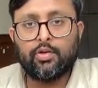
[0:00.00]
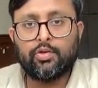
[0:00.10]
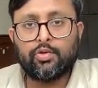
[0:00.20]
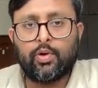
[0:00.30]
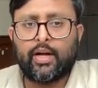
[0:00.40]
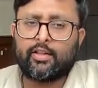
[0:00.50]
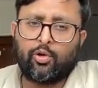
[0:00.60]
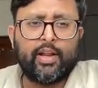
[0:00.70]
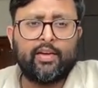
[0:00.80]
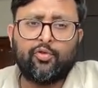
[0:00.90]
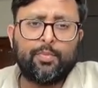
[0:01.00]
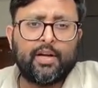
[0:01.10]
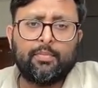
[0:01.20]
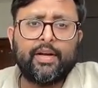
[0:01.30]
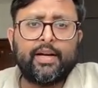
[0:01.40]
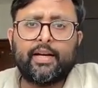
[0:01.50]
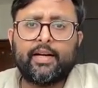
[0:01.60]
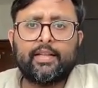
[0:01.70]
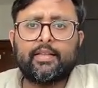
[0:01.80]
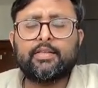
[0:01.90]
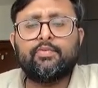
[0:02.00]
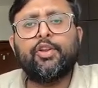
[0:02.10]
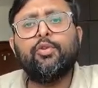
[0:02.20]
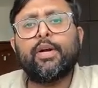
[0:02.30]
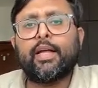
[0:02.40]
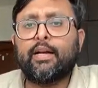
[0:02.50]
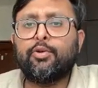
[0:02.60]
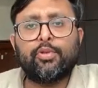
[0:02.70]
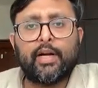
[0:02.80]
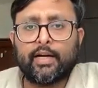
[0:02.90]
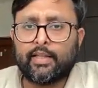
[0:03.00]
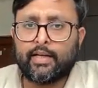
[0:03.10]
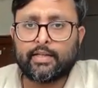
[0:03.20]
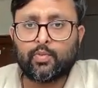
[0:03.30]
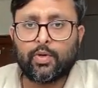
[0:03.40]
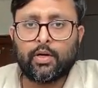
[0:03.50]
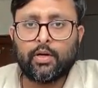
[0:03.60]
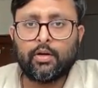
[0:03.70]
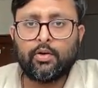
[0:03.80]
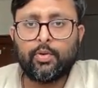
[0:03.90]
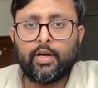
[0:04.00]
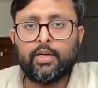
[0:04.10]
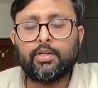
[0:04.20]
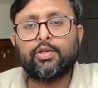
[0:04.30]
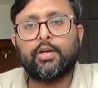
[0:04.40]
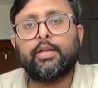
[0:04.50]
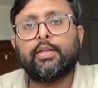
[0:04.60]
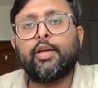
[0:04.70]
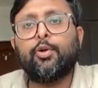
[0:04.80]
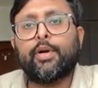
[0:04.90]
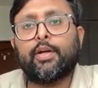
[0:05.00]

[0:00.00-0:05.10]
So I thought I would be completing it in this video, but I'll do that in the next one. Thank you,